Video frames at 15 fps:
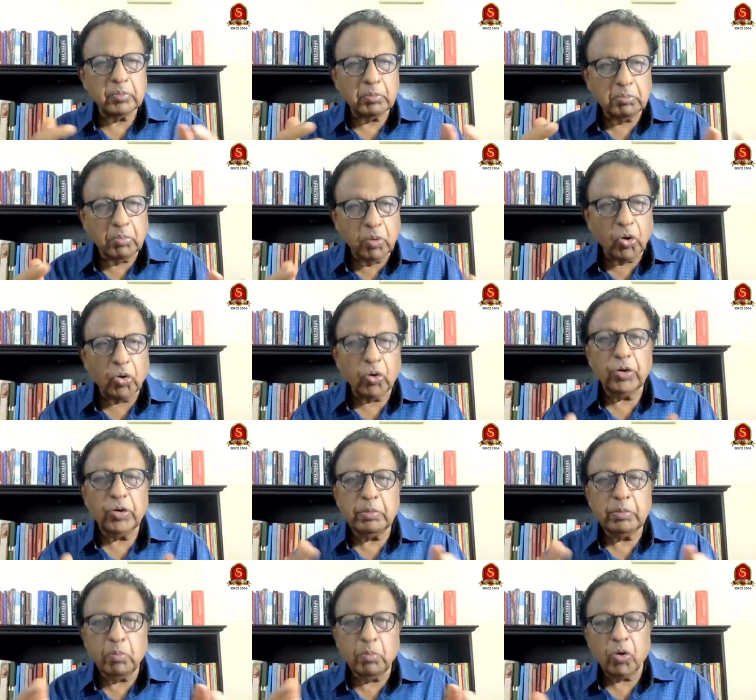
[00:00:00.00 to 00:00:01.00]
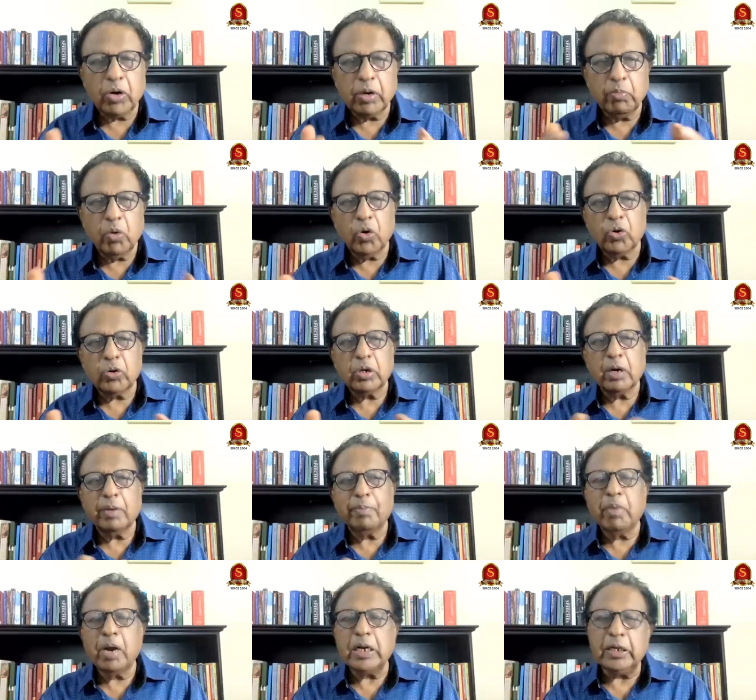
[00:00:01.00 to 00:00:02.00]
borrowing more and more
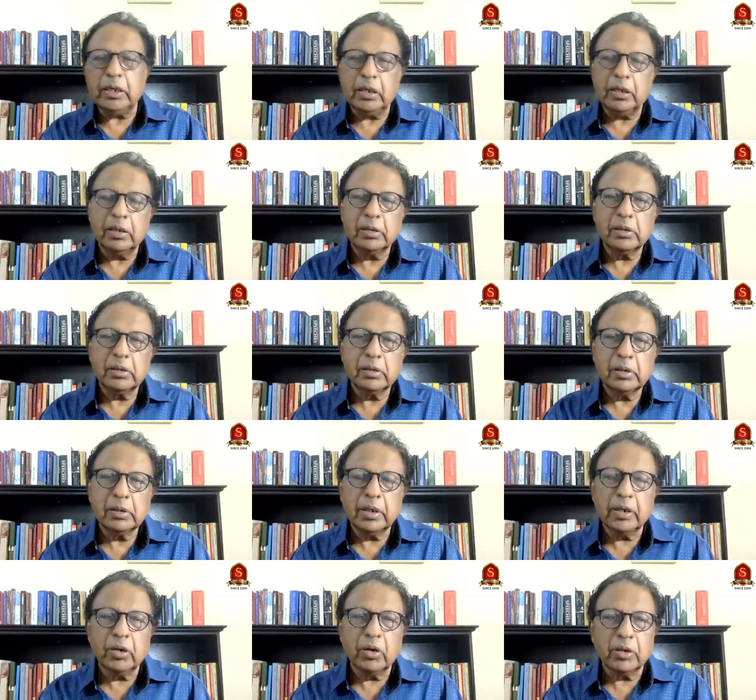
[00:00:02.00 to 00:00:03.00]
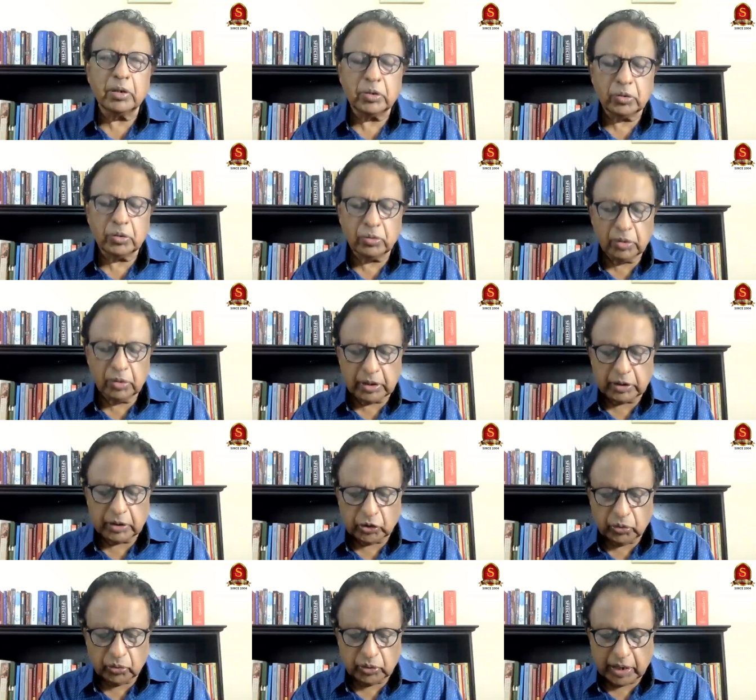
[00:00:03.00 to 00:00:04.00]
money in order to
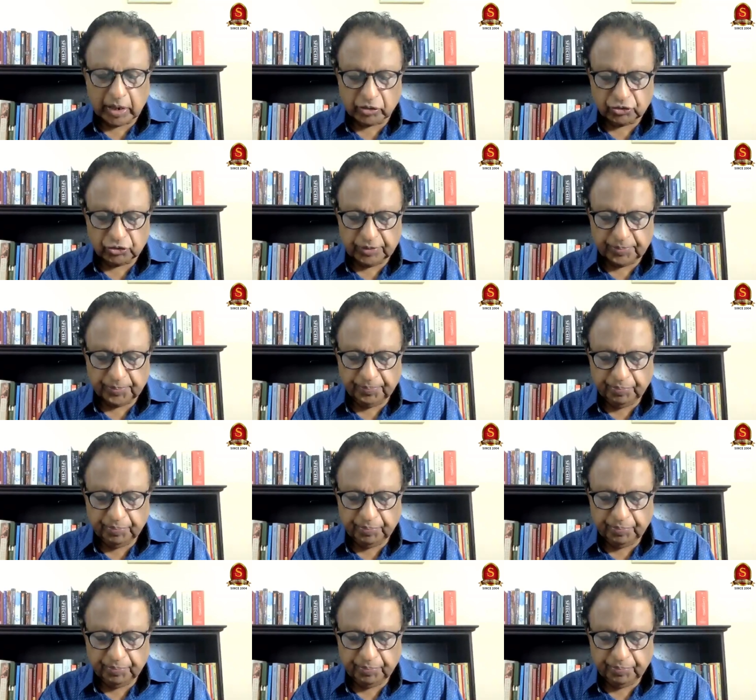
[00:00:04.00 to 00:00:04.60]
rescue the country.